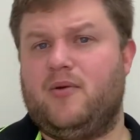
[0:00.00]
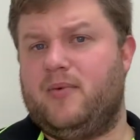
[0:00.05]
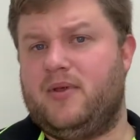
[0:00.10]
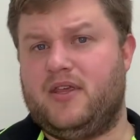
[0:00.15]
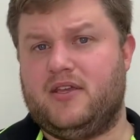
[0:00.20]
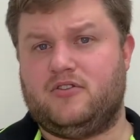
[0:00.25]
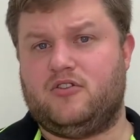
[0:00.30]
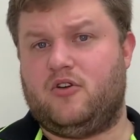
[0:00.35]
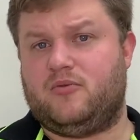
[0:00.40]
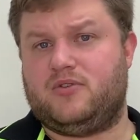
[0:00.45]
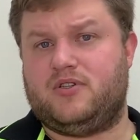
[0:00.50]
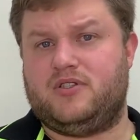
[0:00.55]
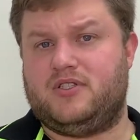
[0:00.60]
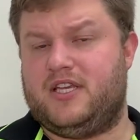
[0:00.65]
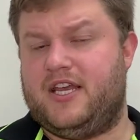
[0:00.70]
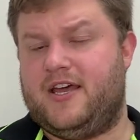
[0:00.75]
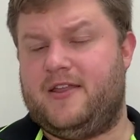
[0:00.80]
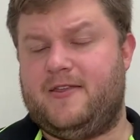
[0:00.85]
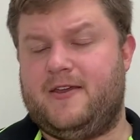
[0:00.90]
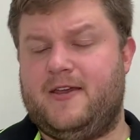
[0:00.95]
but there's options
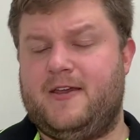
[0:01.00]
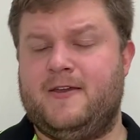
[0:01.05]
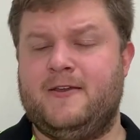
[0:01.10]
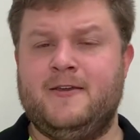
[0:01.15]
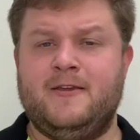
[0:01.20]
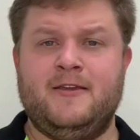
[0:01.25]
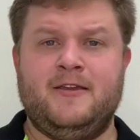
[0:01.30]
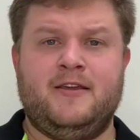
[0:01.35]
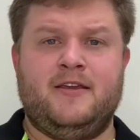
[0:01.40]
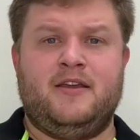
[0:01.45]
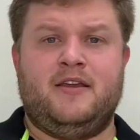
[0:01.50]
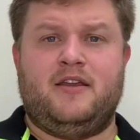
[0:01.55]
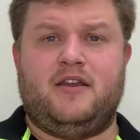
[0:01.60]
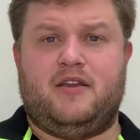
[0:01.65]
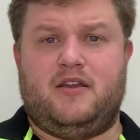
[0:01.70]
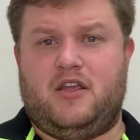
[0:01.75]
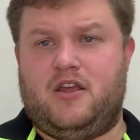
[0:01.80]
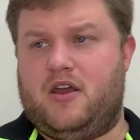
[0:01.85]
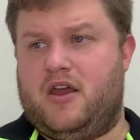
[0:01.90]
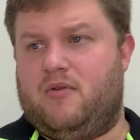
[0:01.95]
out there.
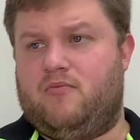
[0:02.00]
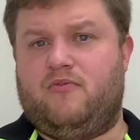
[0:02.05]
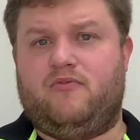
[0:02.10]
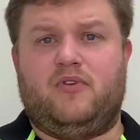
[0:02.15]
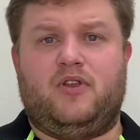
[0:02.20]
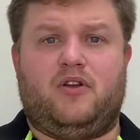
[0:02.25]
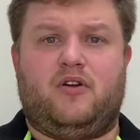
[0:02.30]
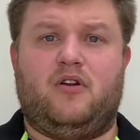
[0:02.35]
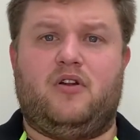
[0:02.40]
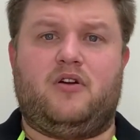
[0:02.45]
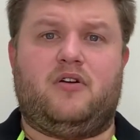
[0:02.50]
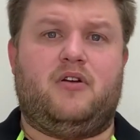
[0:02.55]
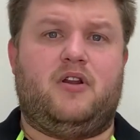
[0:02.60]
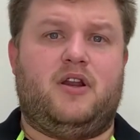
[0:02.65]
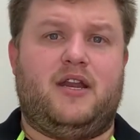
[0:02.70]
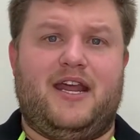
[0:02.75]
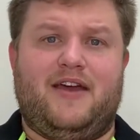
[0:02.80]
And we've really got to kind of